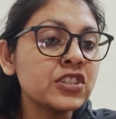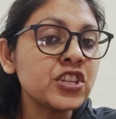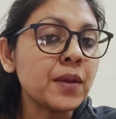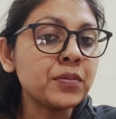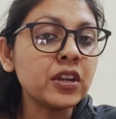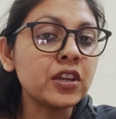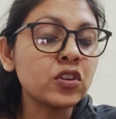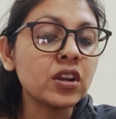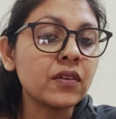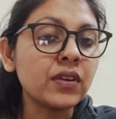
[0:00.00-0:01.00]
chapter
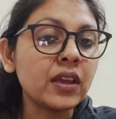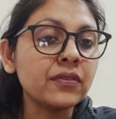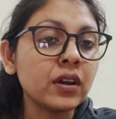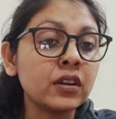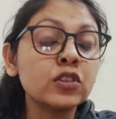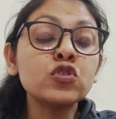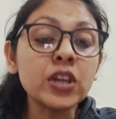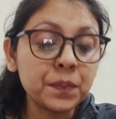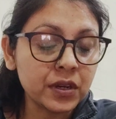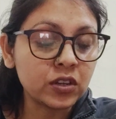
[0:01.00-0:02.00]
in your love life, a new
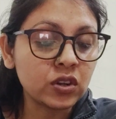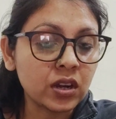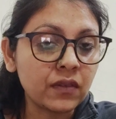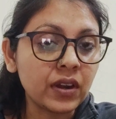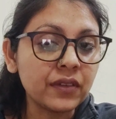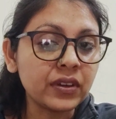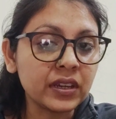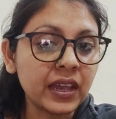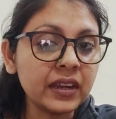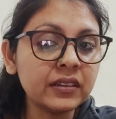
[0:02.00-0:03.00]
chapter in your love life
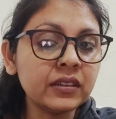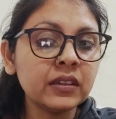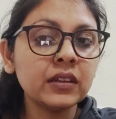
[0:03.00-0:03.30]
again.